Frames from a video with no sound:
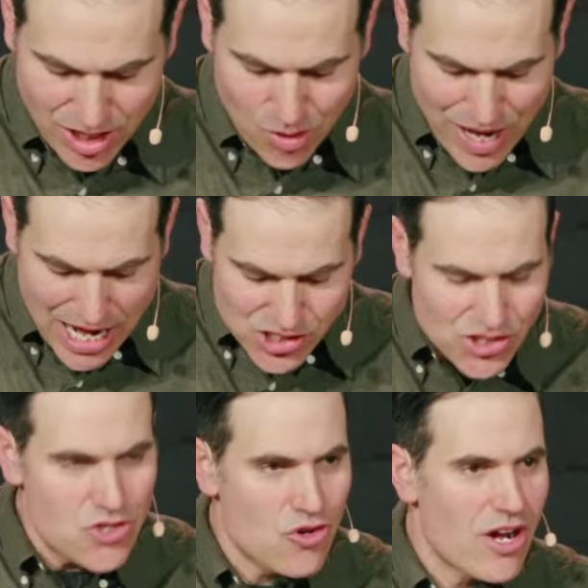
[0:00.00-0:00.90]
Are we
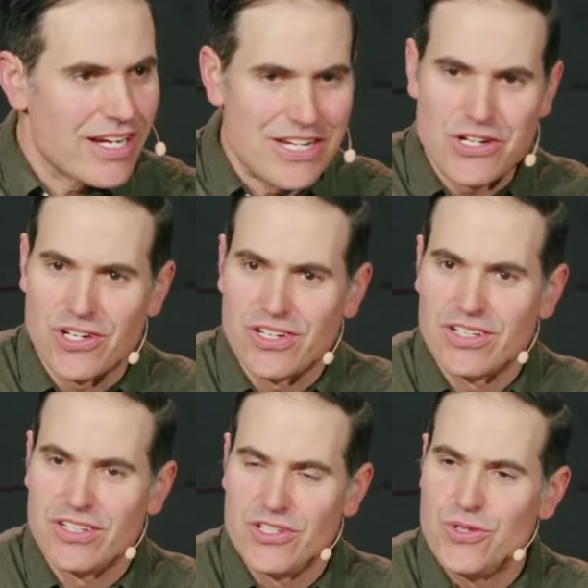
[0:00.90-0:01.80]
actually drawing near
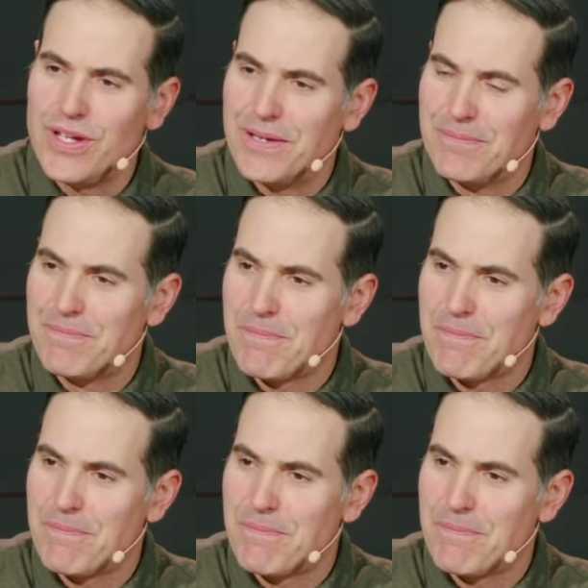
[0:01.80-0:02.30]
to Him?